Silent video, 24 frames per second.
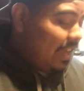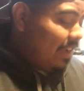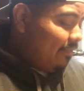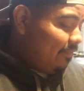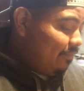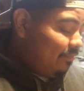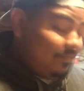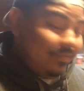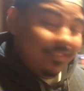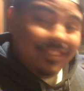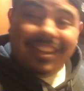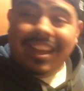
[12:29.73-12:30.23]
I've
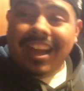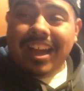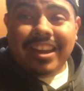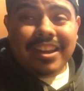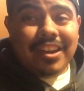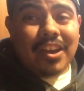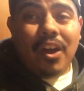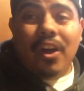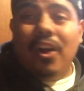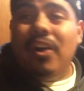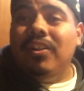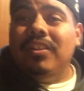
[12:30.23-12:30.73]
got
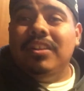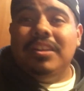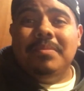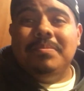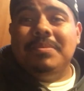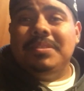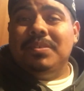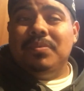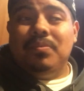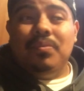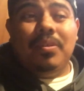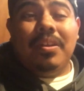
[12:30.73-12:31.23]
it all
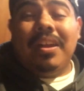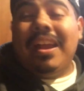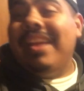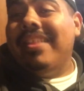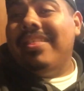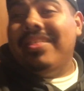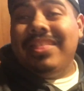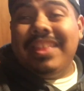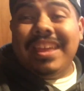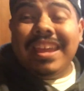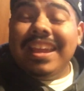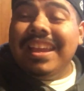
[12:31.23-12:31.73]
up to where I
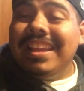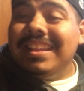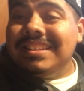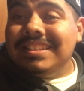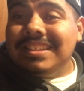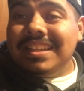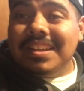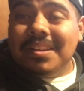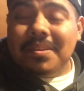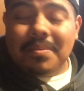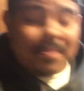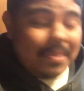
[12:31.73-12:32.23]
think it's
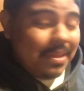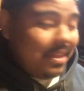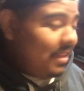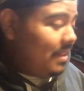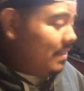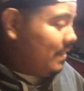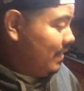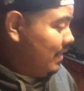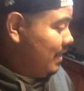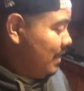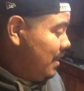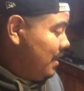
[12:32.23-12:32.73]
going to
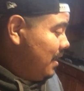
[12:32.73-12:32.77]
be